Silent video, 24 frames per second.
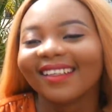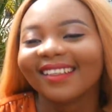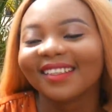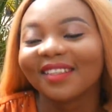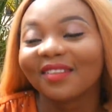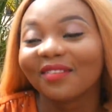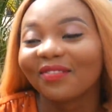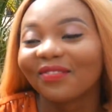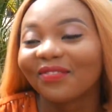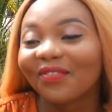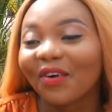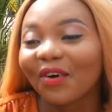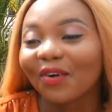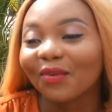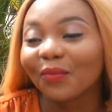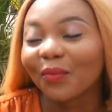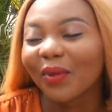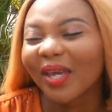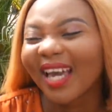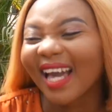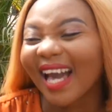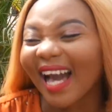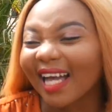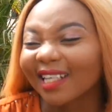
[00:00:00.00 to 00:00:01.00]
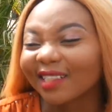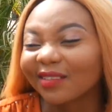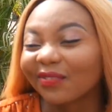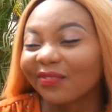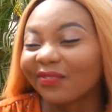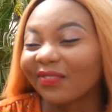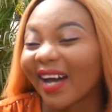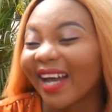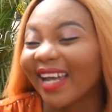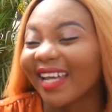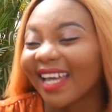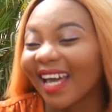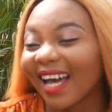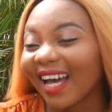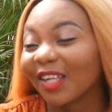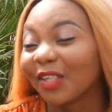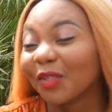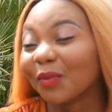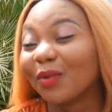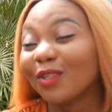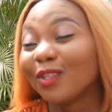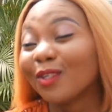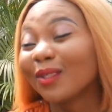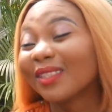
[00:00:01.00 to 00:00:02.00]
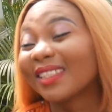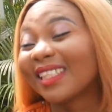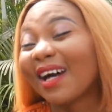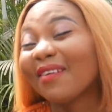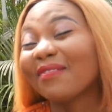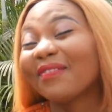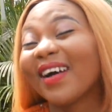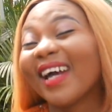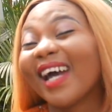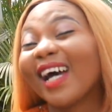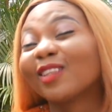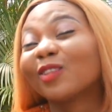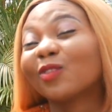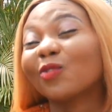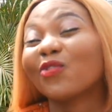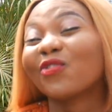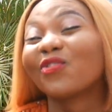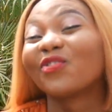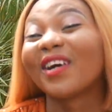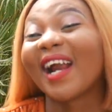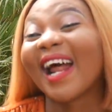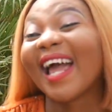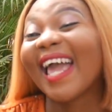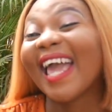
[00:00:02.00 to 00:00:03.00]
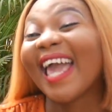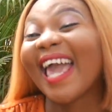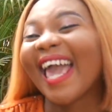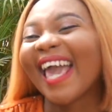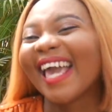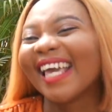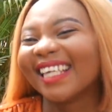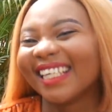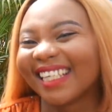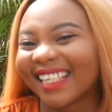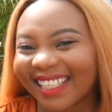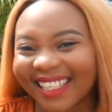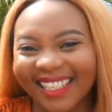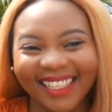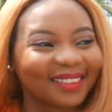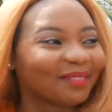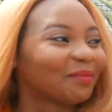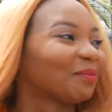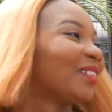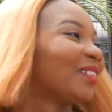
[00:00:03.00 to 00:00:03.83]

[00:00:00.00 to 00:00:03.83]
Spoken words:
the phone will catch fire. You will use that fire to fry eggs.